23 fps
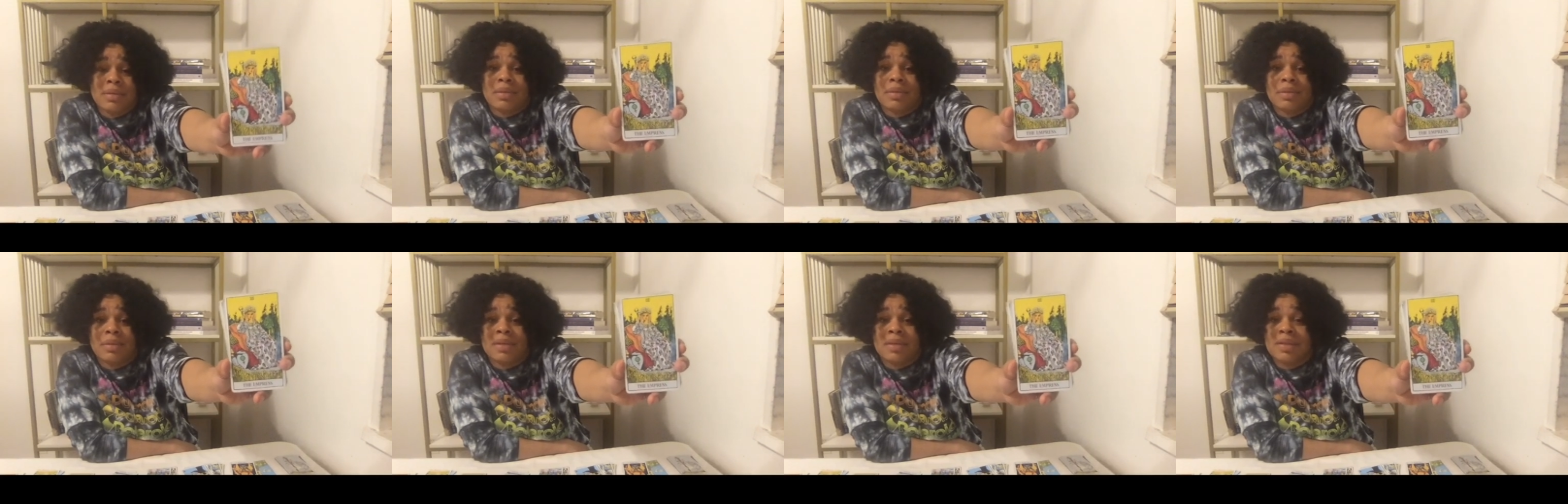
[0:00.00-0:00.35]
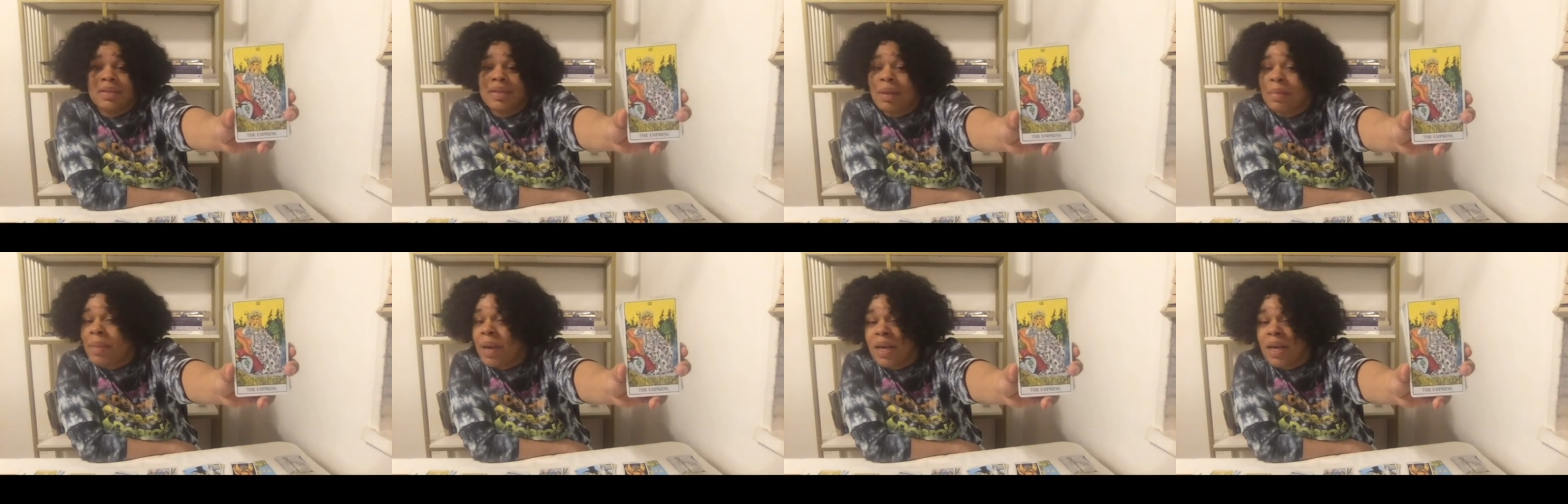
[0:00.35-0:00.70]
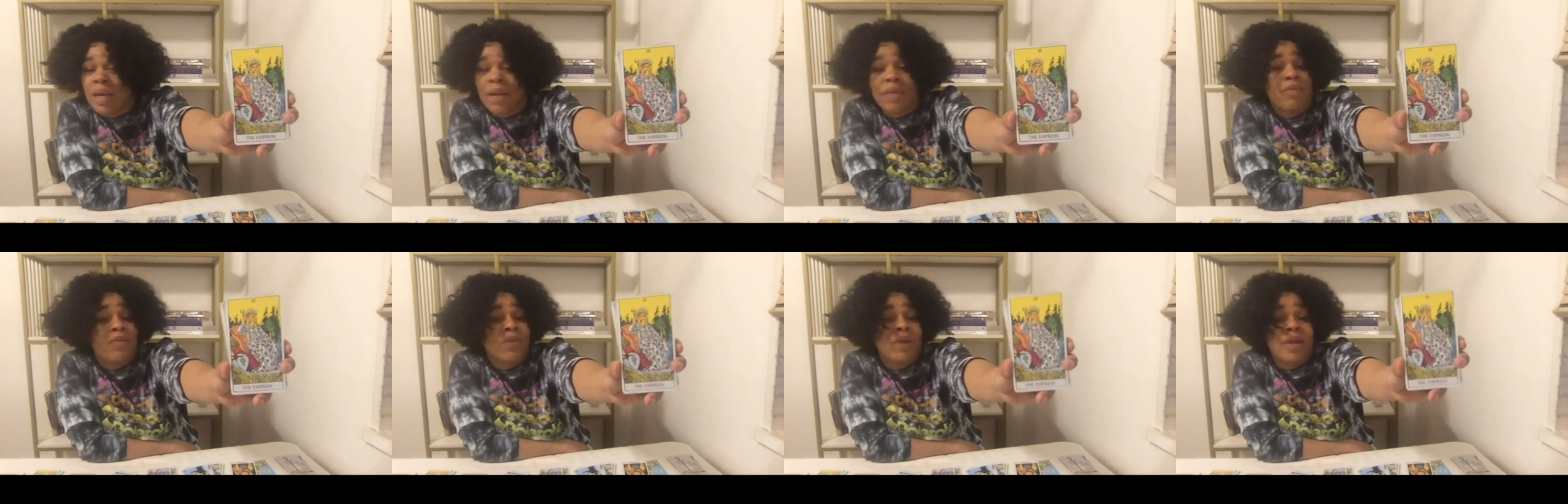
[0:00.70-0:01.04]
Somebody
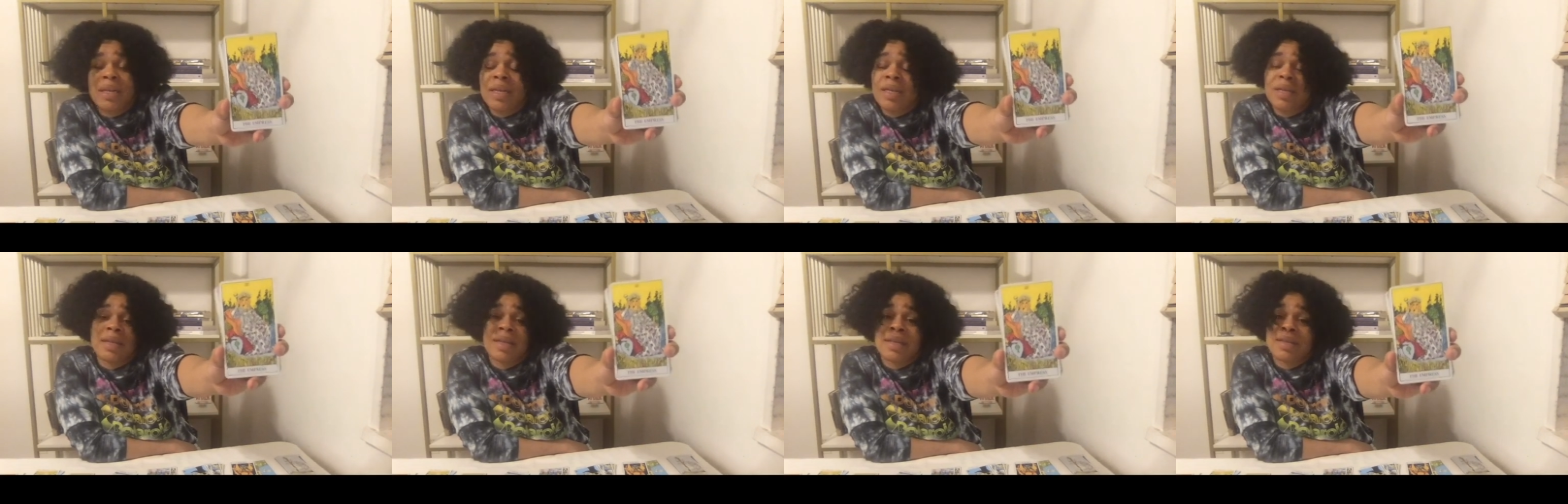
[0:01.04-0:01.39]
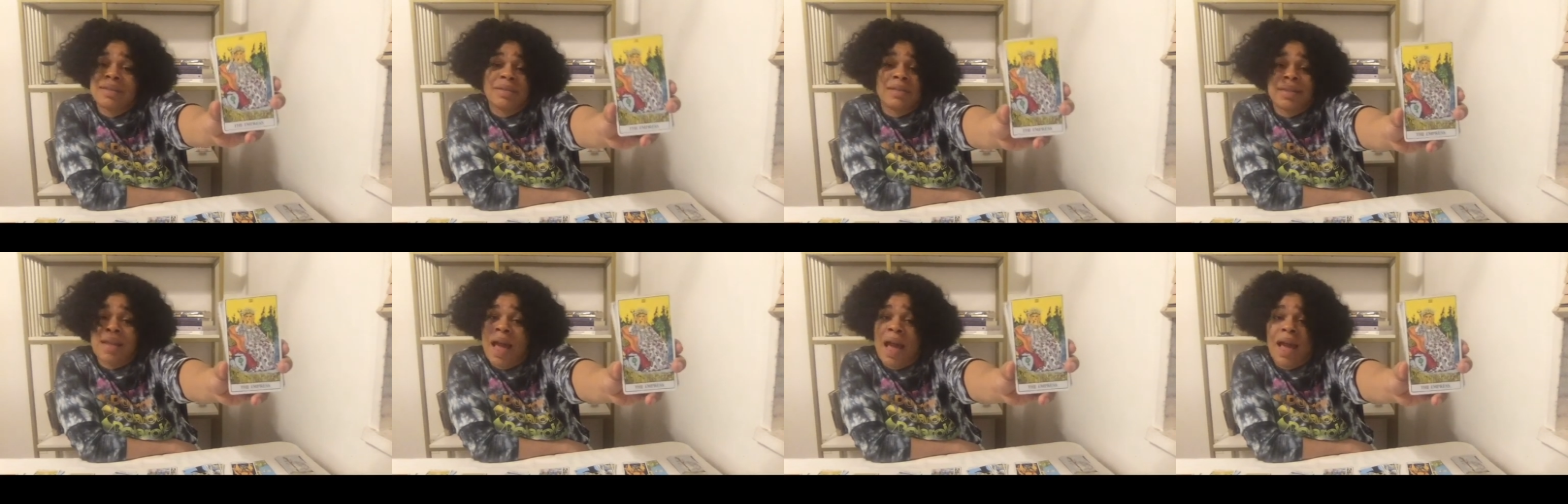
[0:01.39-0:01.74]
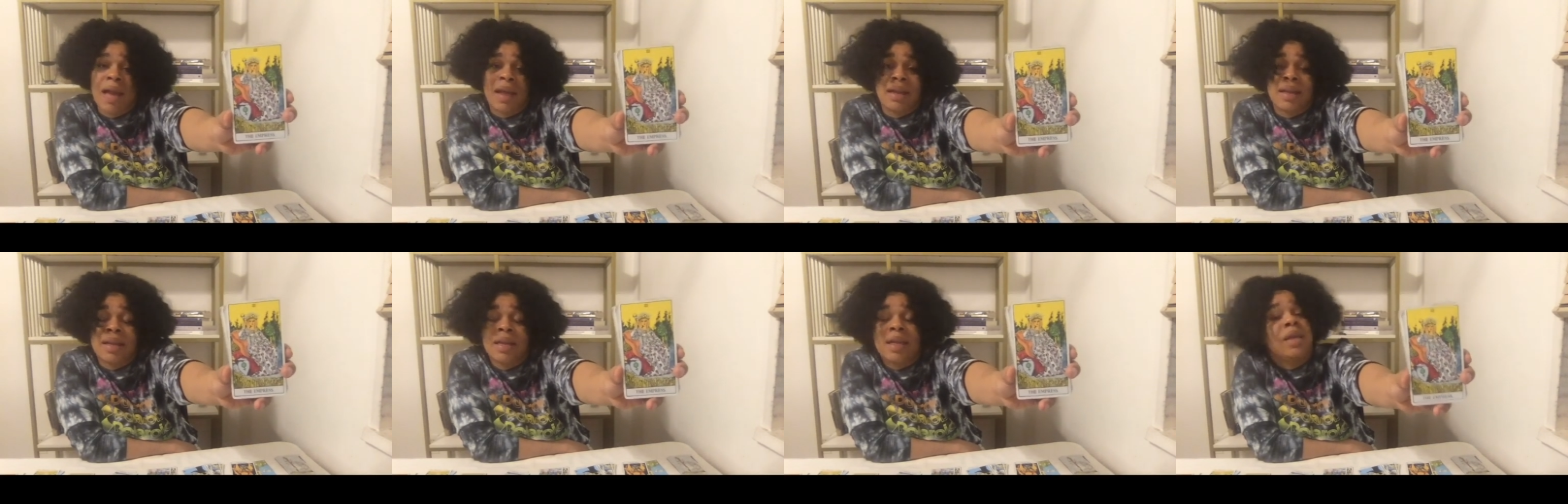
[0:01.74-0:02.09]
really does not
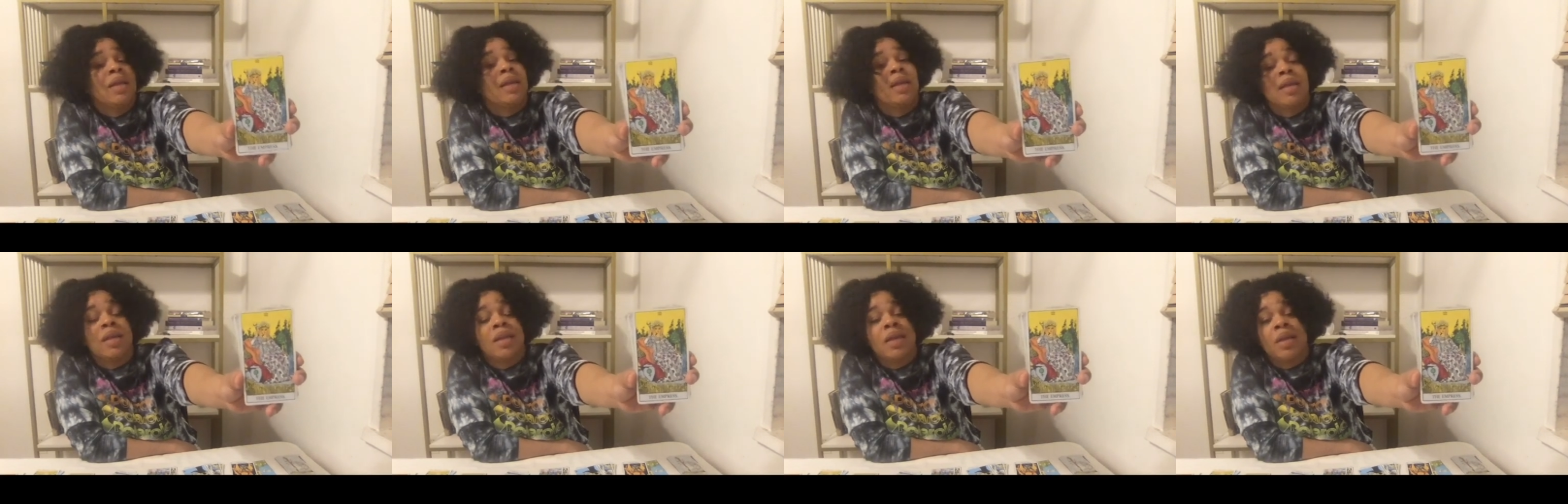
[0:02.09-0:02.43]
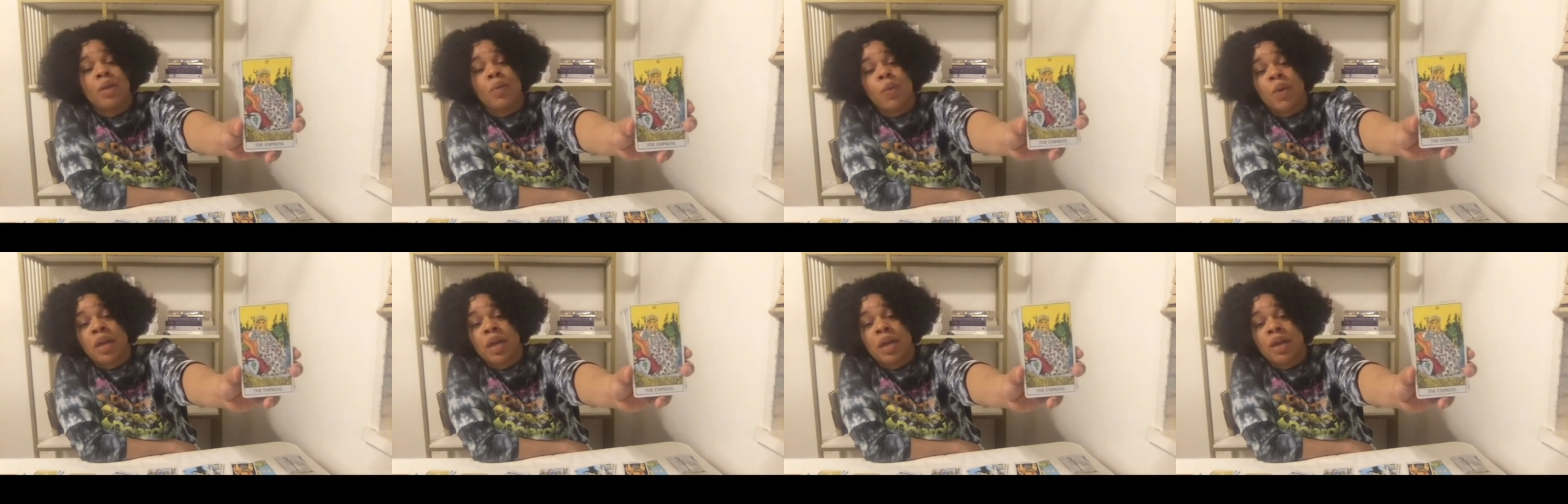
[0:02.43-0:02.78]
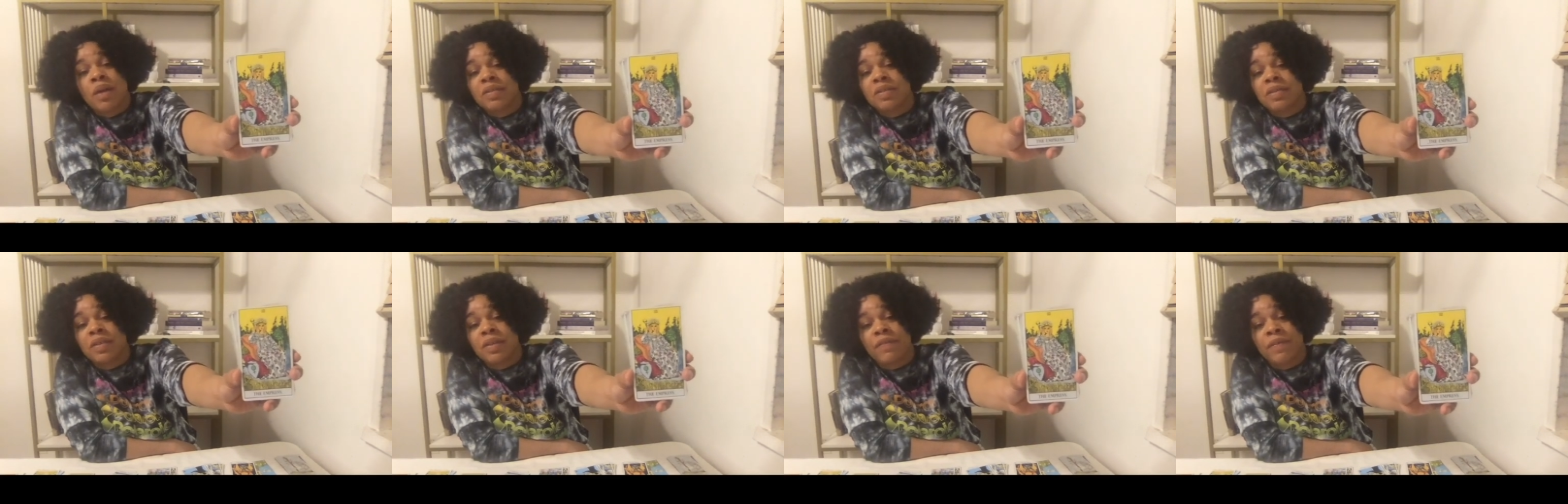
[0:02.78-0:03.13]
need anyone else
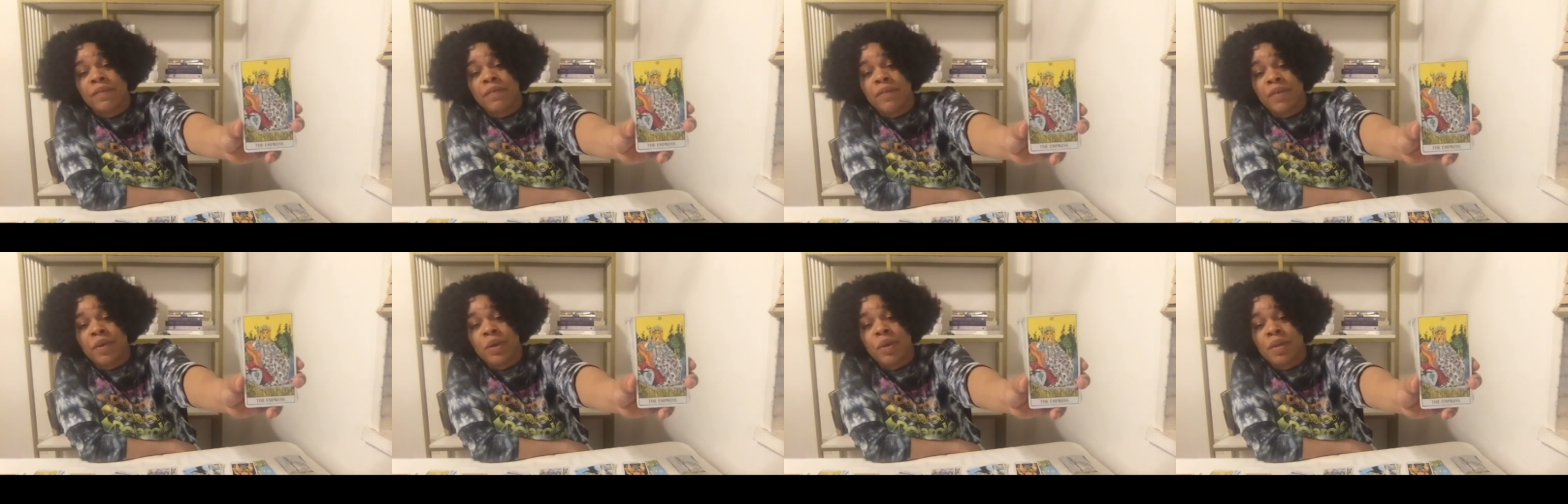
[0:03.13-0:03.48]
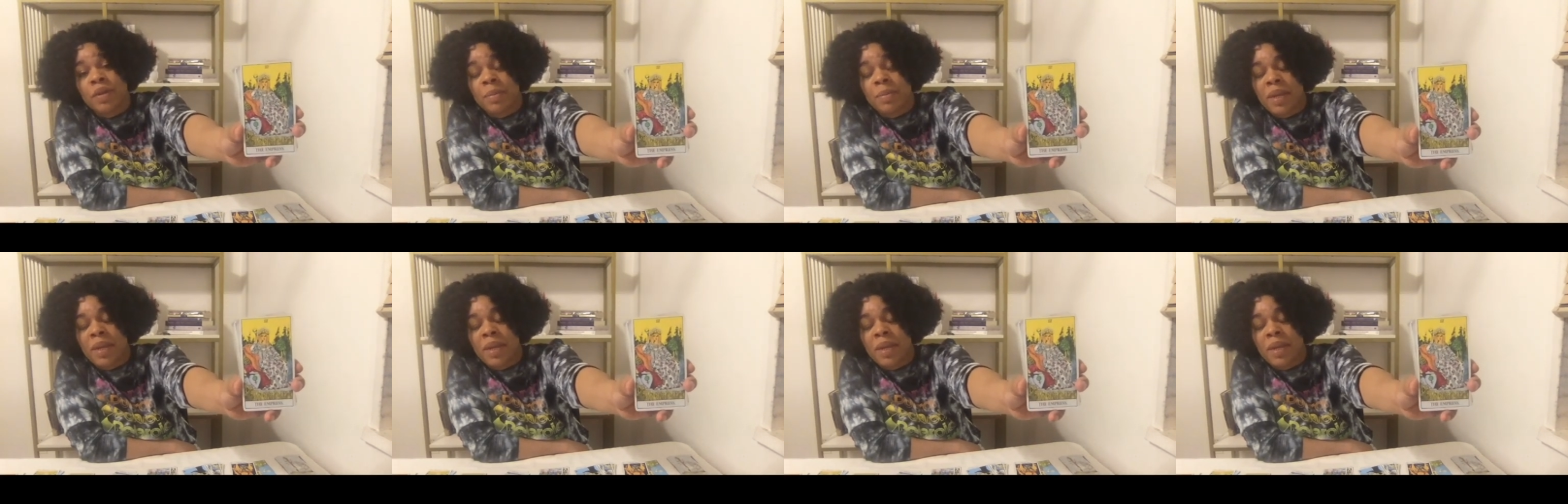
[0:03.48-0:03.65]
to fulfill them.